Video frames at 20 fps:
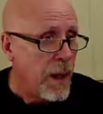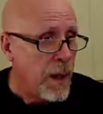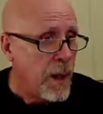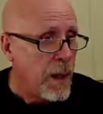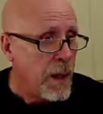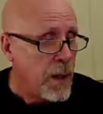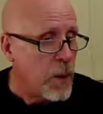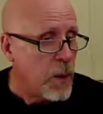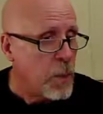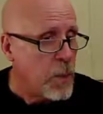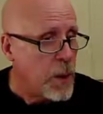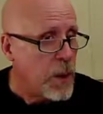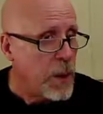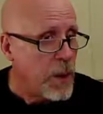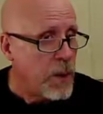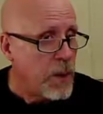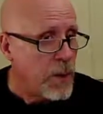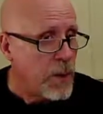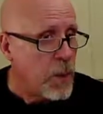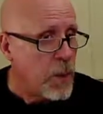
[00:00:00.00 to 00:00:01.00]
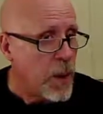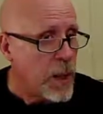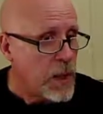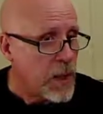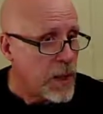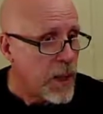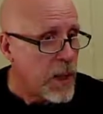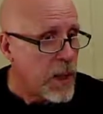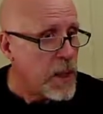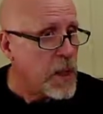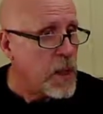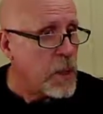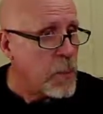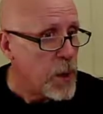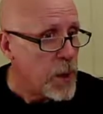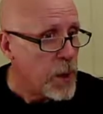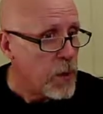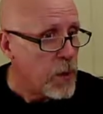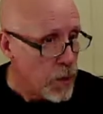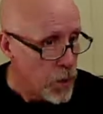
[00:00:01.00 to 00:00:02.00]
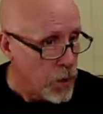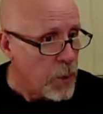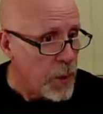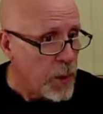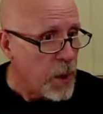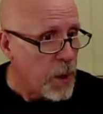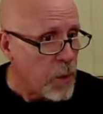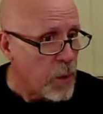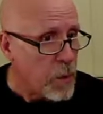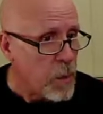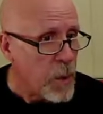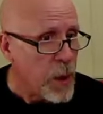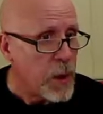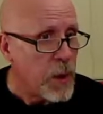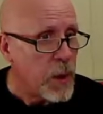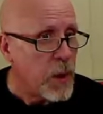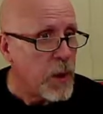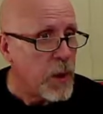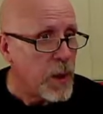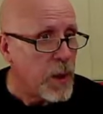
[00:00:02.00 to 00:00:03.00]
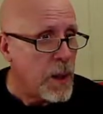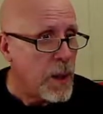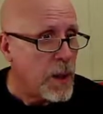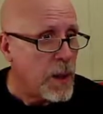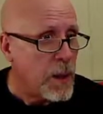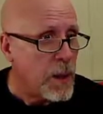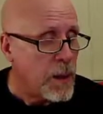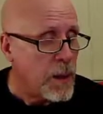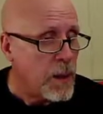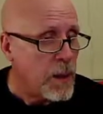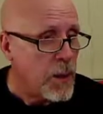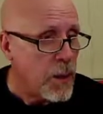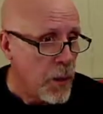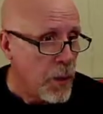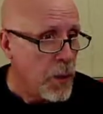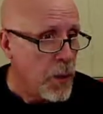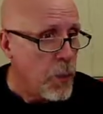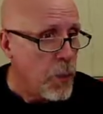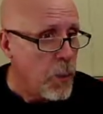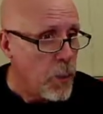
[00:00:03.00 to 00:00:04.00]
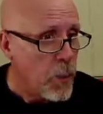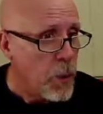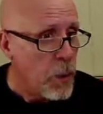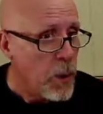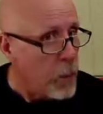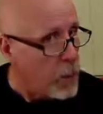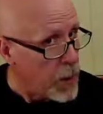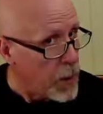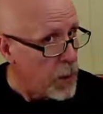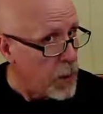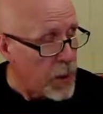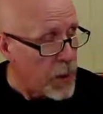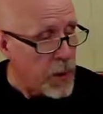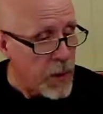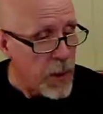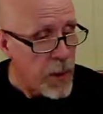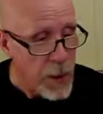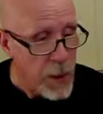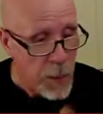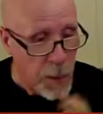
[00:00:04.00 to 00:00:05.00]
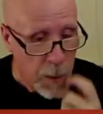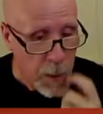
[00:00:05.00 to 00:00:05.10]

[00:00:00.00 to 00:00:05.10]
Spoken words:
it'll be the right size to be truly a remainder, and Q will be the right size to be the